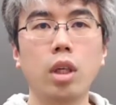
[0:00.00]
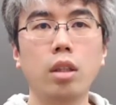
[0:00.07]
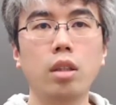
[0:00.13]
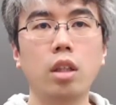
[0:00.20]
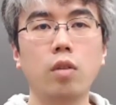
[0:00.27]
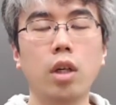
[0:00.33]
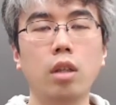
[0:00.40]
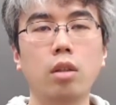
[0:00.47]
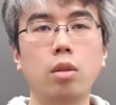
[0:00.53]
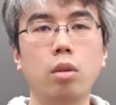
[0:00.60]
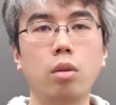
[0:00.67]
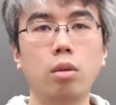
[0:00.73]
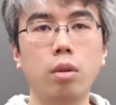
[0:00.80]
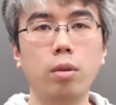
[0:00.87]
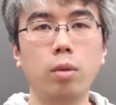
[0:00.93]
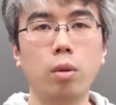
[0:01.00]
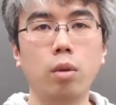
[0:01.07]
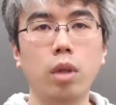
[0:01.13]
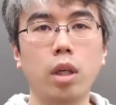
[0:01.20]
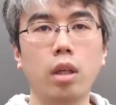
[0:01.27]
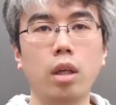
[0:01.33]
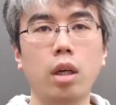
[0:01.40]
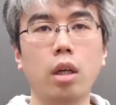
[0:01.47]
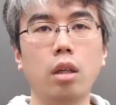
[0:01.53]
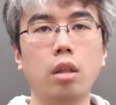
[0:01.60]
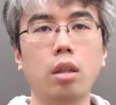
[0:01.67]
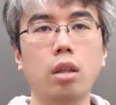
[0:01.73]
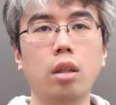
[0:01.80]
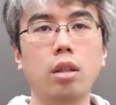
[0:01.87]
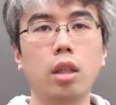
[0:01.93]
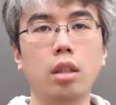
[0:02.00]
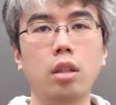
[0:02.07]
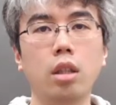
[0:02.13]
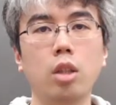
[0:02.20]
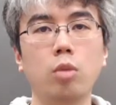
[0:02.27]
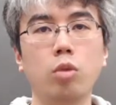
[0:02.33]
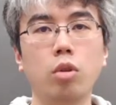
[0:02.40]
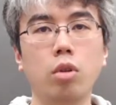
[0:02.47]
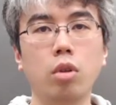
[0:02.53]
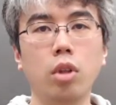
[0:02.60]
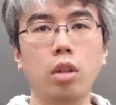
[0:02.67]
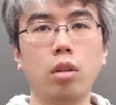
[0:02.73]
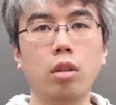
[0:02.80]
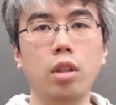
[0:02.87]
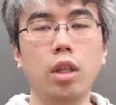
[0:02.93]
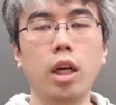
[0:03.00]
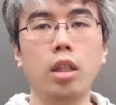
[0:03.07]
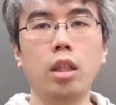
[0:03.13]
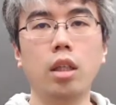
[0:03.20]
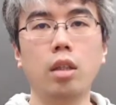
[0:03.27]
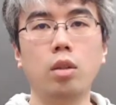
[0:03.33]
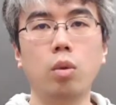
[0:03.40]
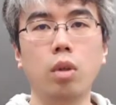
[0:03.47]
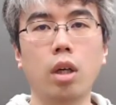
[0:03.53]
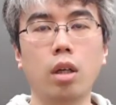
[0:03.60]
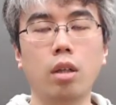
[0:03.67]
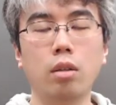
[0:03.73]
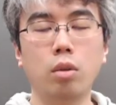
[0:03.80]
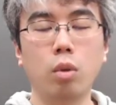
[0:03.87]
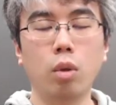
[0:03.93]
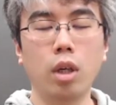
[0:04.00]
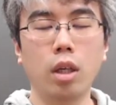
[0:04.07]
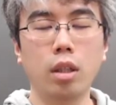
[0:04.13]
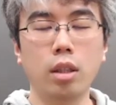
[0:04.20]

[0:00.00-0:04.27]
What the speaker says: In this case, we can see as a result of the clock drift,